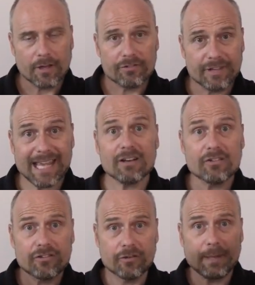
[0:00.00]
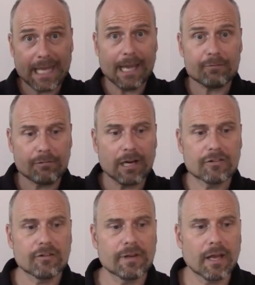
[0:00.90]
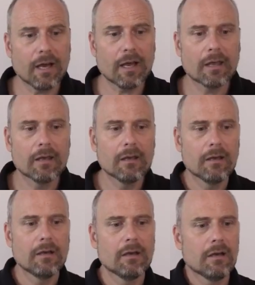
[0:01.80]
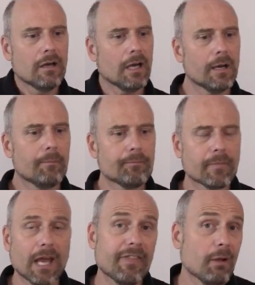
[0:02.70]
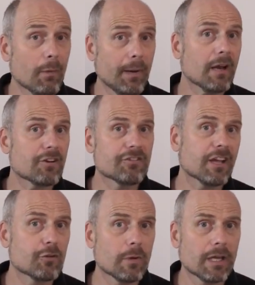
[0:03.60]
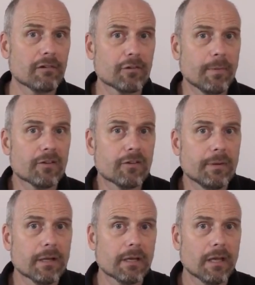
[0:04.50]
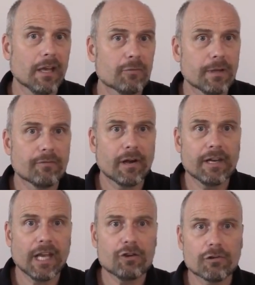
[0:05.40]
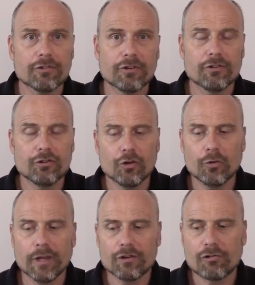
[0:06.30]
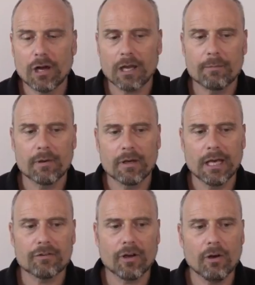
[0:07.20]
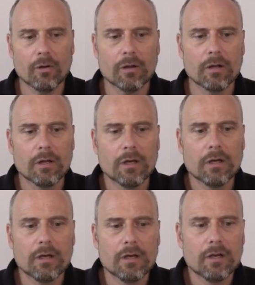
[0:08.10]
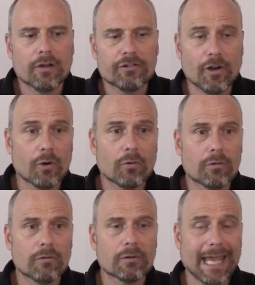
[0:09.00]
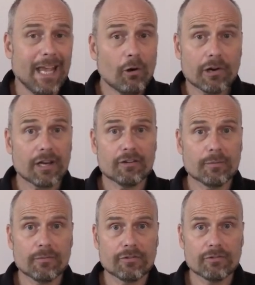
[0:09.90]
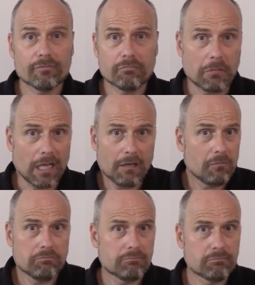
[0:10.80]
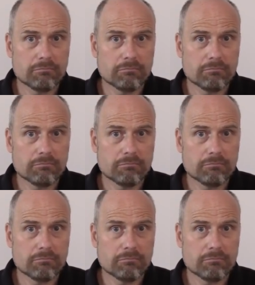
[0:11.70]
standards to be kept relatively high. And they will punish sexual irresponsibility as being very dangerous to the tribe as a whole. So K organisms, they